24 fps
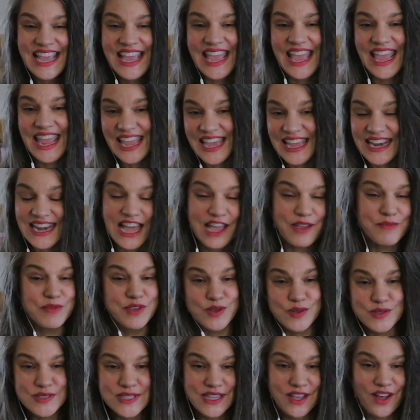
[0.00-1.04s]
and I'm
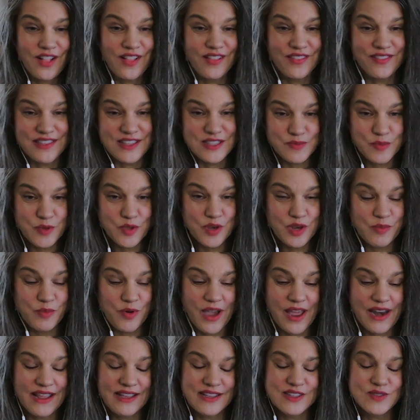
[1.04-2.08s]
using all of these beauty
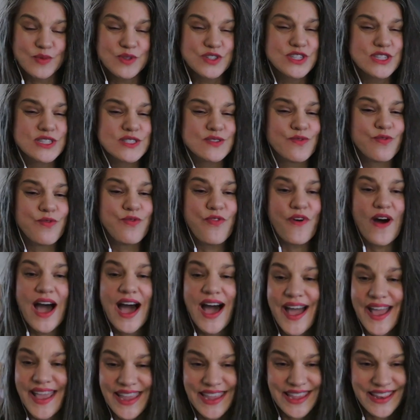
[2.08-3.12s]
products, which is
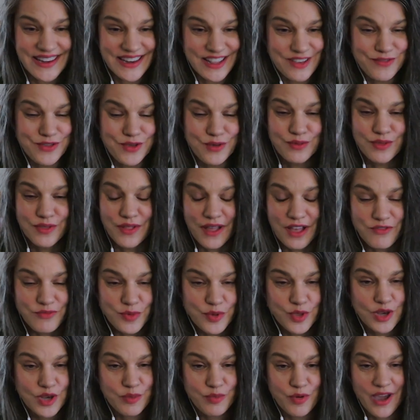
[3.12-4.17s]
fine if you love
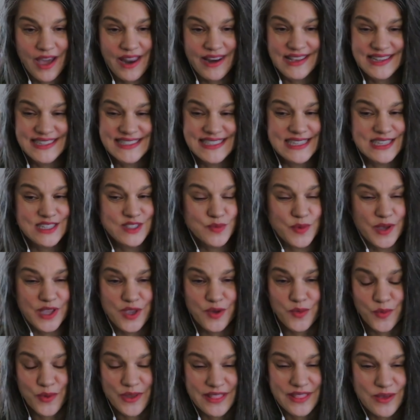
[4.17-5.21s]
beauty products and it's what
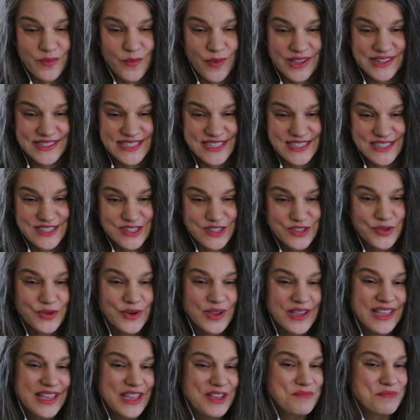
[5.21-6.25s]
you really want to do.
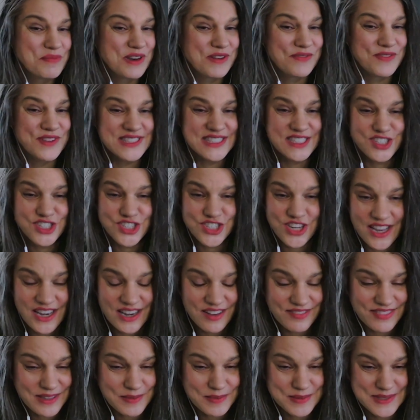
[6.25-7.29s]
But if it's a shade
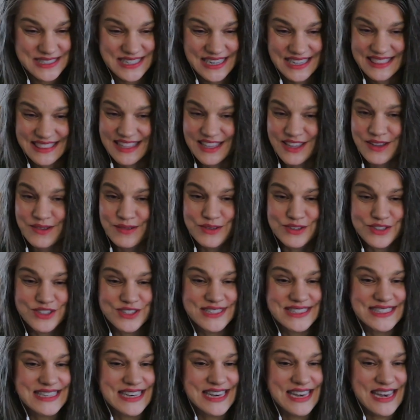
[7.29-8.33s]
of lipstick that you are
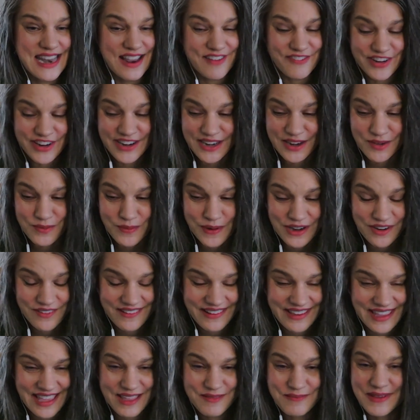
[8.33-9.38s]
just never going to wear
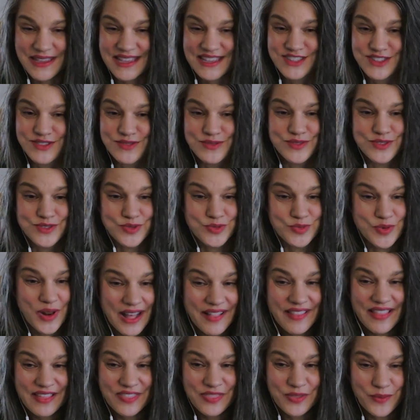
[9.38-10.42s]
again because you do not
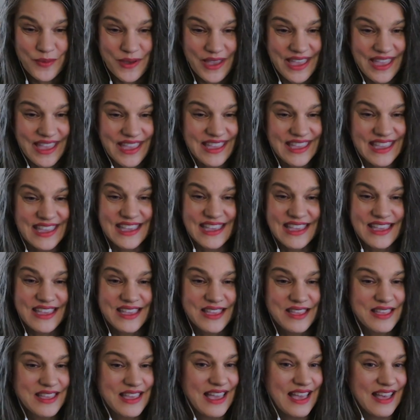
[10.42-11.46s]
like the way it
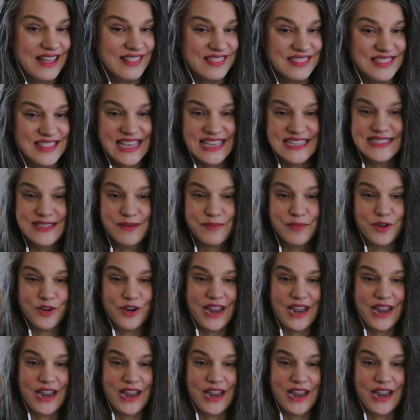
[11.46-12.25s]
lights up your